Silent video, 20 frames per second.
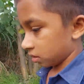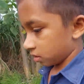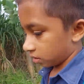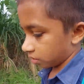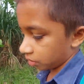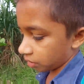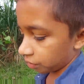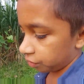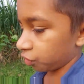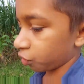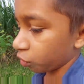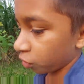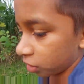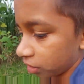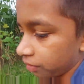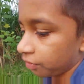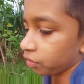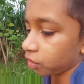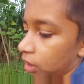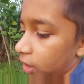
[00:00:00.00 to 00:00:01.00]

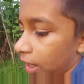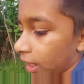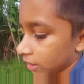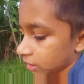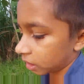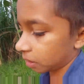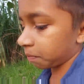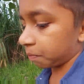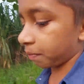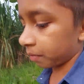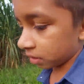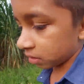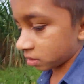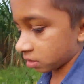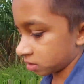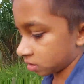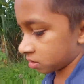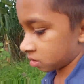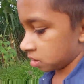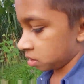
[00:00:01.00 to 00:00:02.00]
If you are like that
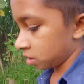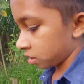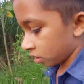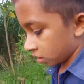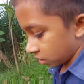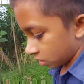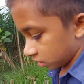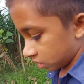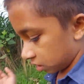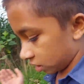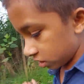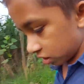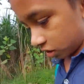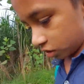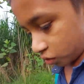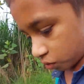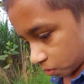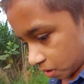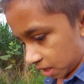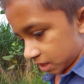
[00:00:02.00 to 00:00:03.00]
person, turn
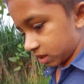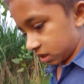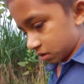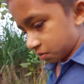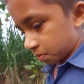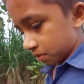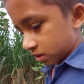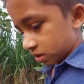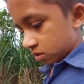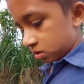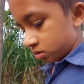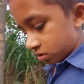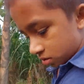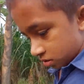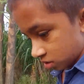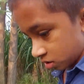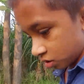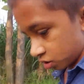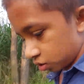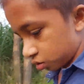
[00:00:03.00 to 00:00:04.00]
into like this person
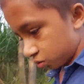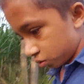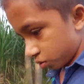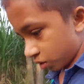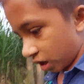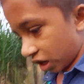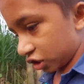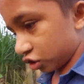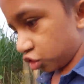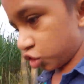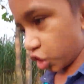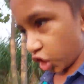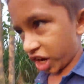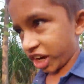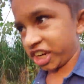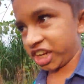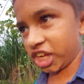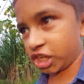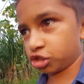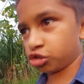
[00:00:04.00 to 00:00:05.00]
to
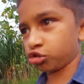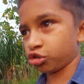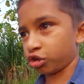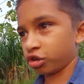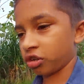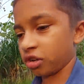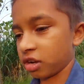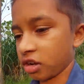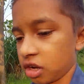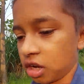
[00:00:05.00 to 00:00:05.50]
enjoy nature.